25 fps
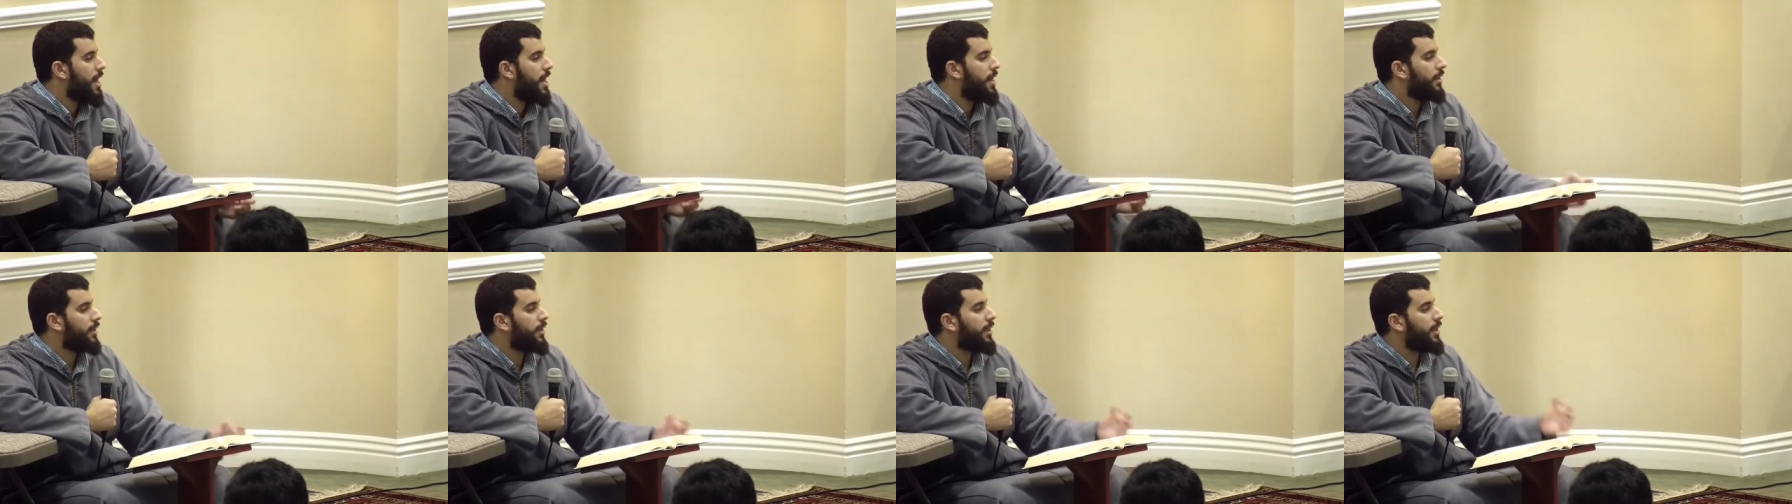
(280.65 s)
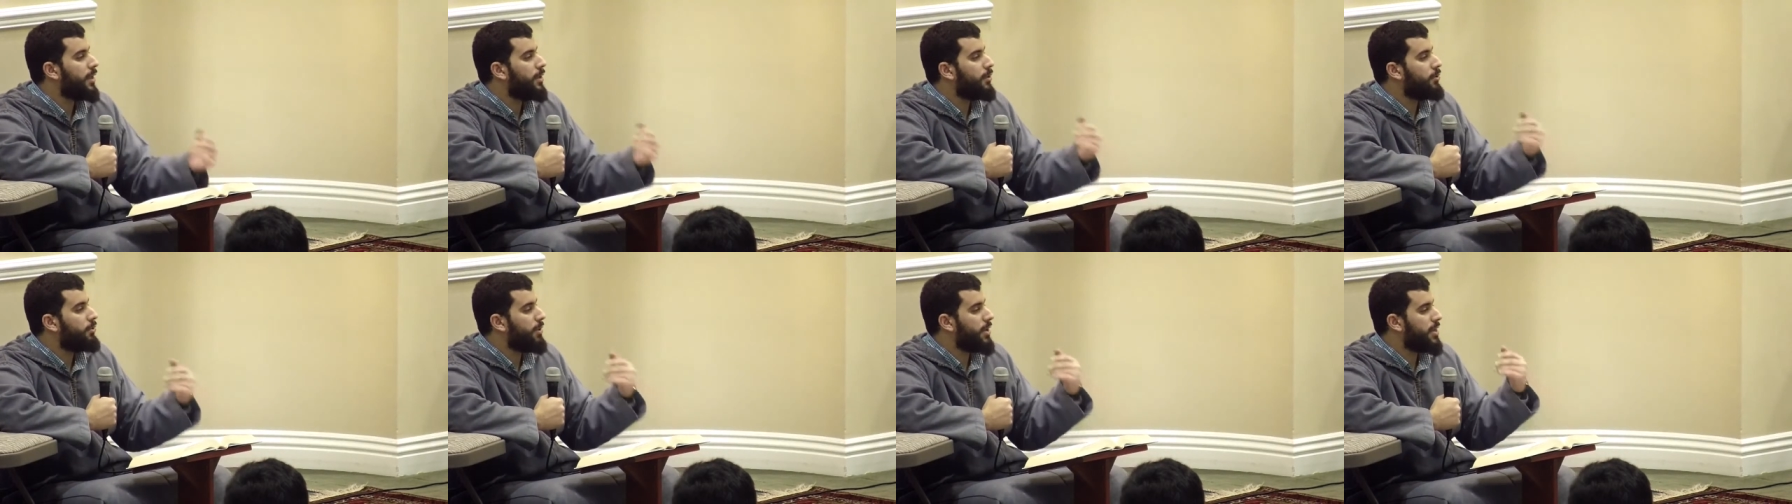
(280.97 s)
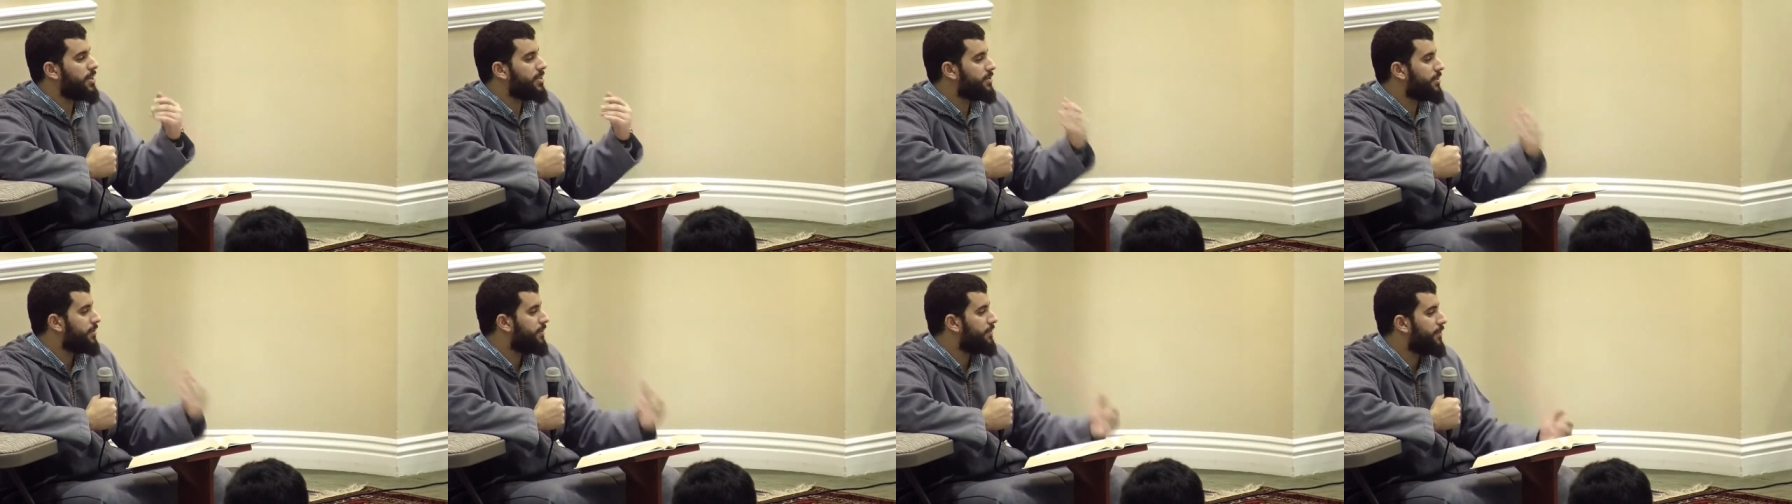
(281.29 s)

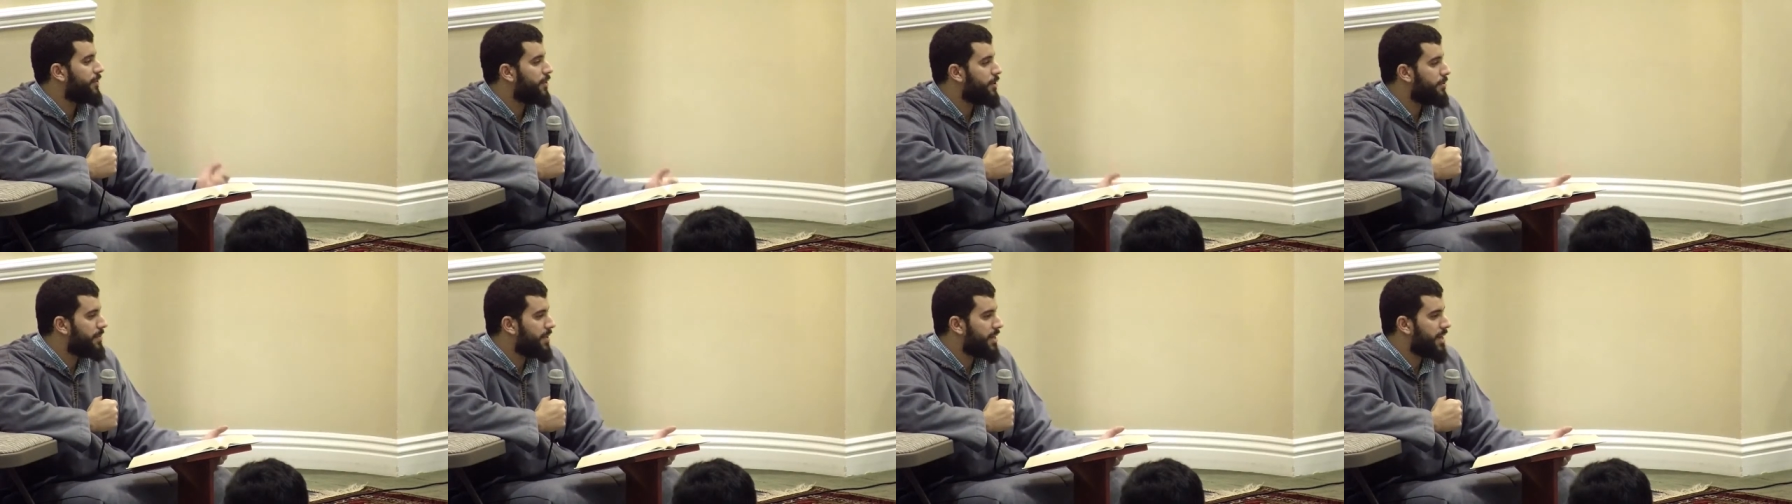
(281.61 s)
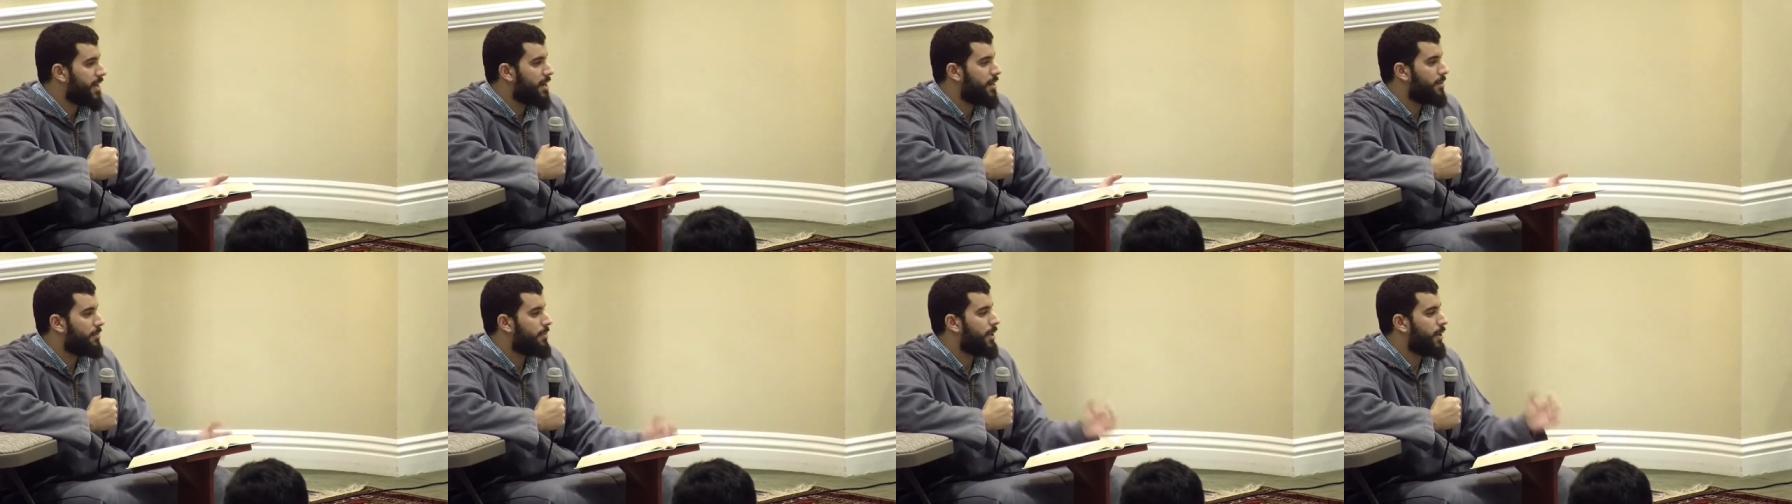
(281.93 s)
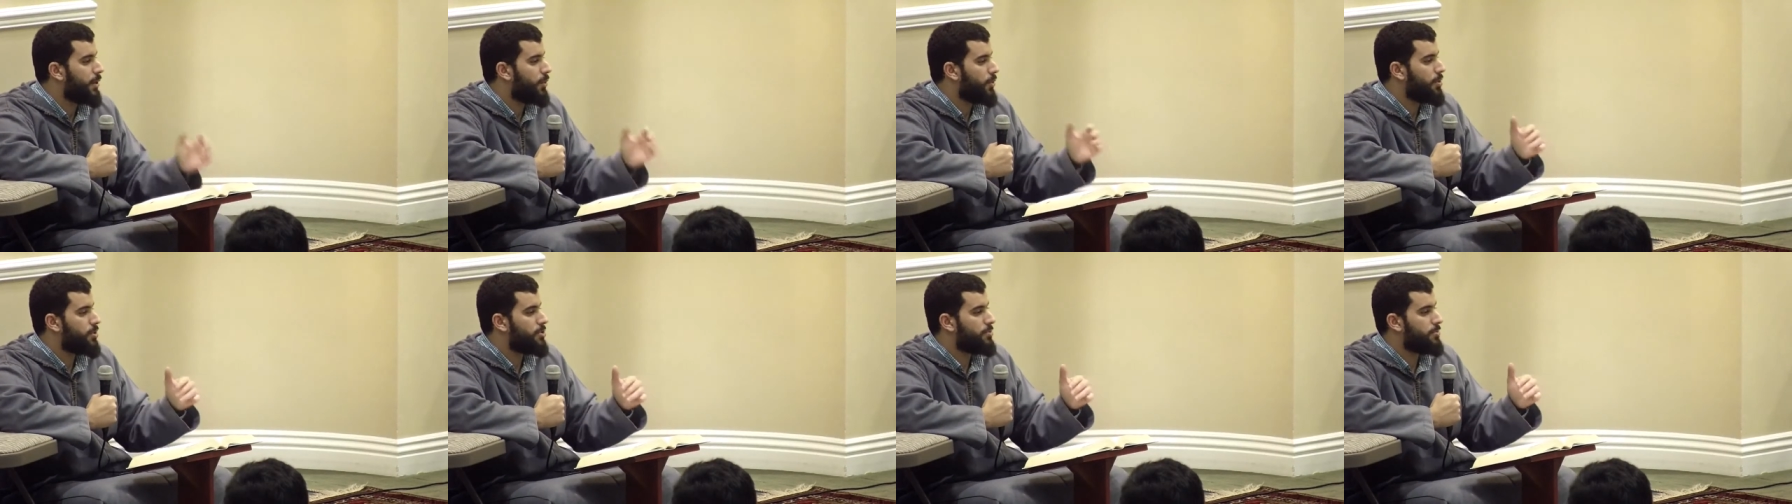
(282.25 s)
Aqilu is a verb in
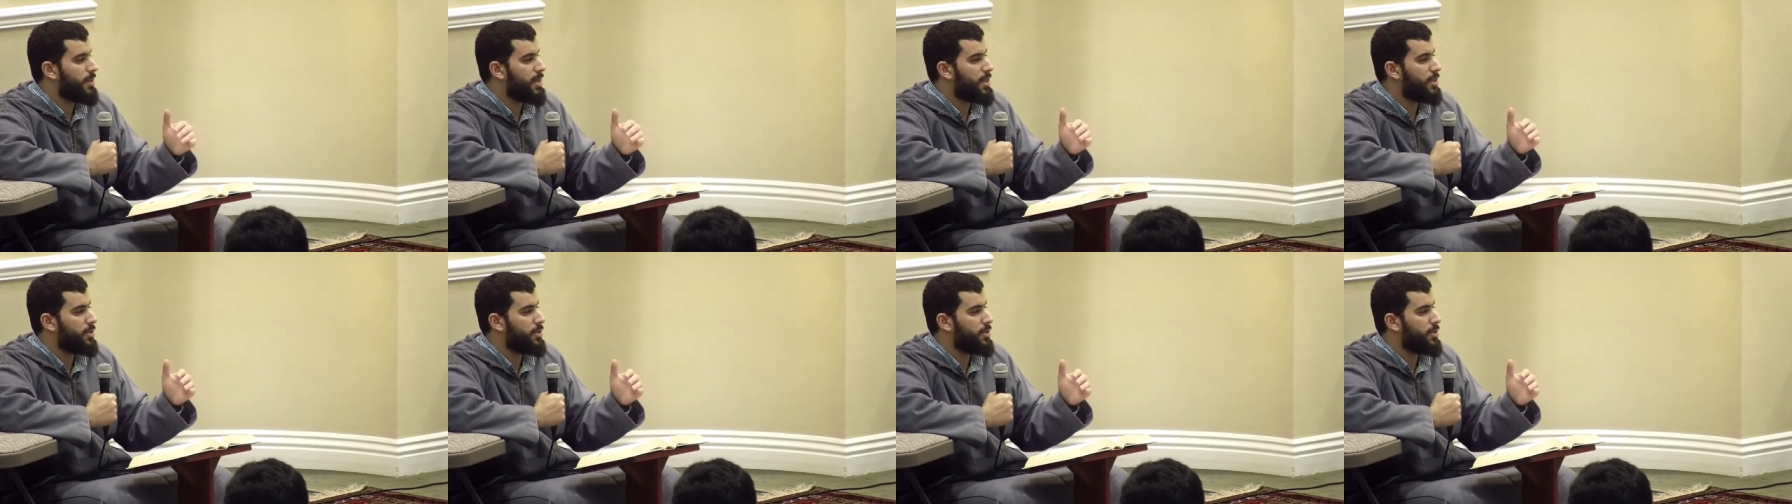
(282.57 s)
Arabic which